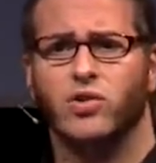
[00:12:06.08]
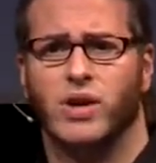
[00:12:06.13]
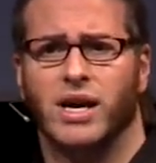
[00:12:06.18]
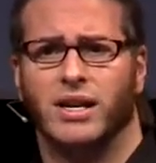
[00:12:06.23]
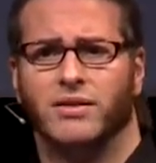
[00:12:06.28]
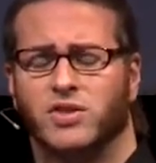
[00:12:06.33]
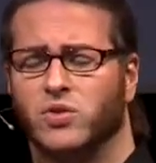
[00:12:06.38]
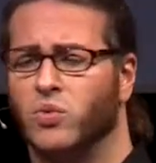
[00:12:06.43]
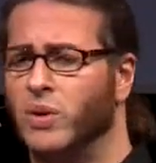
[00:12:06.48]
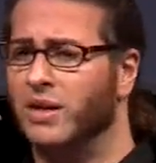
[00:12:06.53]

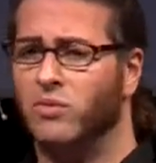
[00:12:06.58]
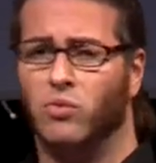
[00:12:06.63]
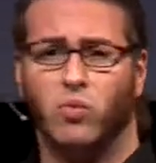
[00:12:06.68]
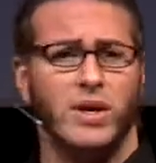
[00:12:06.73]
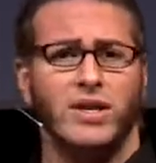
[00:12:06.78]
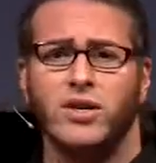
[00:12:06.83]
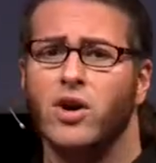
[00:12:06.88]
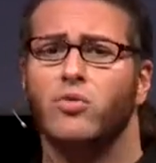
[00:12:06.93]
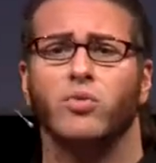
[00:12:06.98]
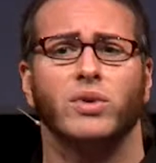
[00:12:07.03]
Creative Suite.
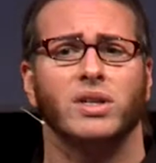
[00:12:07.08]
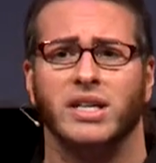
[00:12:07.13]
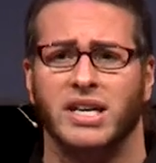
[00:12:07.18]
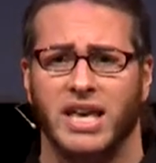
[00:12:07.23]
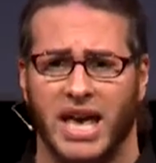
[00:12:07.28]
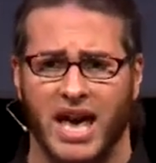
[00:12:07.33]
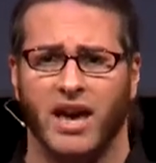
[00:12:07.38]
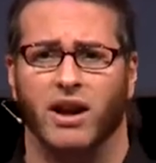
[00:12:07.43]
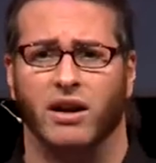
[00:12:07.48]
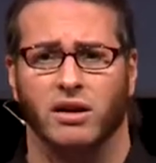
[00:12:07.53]
We don't really
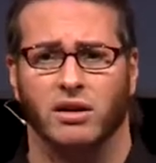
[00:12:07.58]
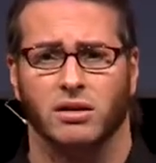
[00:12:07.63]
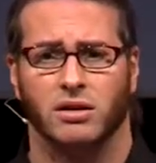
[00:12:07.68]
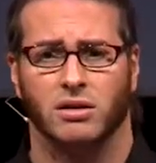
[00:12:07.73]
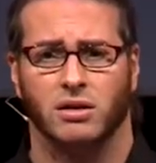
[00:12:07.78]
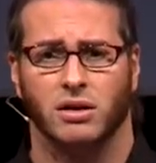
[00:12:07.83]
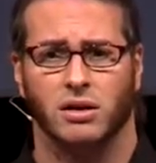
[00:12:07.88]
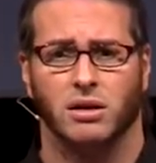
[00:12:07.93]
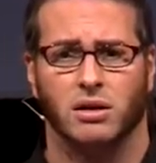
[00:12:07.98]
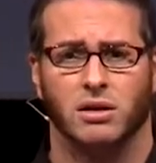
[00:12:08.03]
care.
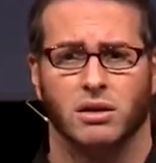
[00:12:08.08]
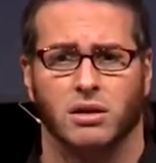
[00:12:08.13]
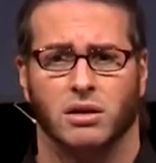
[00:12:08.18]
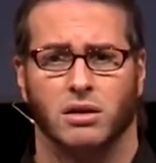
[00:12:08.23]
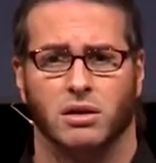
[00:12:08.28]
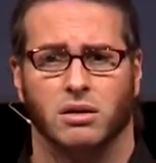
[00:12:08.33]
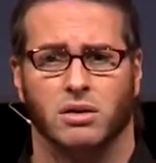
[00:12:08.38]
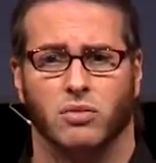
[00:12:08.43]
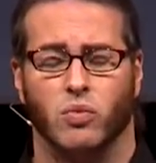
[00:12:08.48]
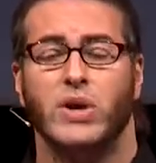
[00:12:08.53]

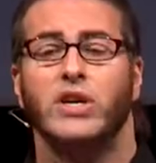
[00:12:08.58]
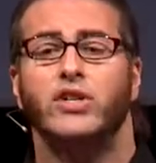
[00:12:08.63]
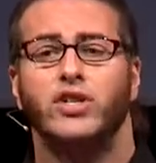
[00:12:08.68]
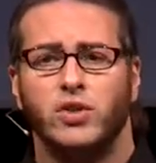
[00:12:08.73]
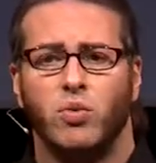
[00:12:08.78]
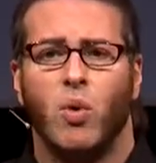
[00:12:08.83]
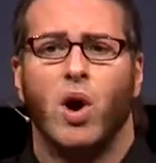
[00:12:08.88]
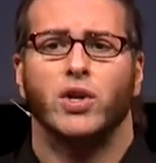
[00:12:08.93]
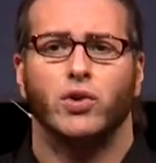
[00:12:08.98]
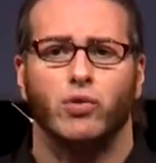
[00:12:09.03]
We
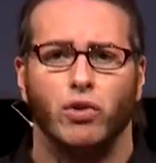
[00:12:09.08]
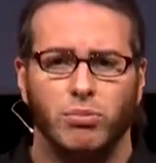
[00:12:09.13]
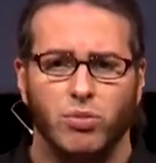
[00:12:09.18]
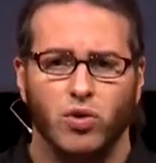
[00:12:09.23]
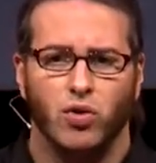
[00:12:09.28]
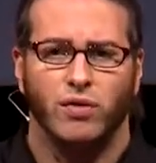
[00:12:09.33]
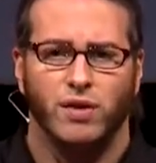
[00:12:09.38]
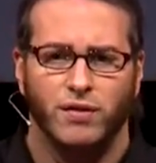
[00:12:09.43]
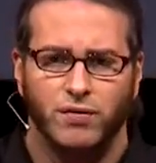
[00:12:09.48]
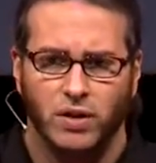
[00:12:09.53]
just want to
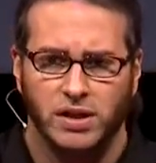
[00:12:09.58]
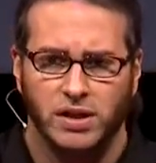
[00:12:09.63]
remove the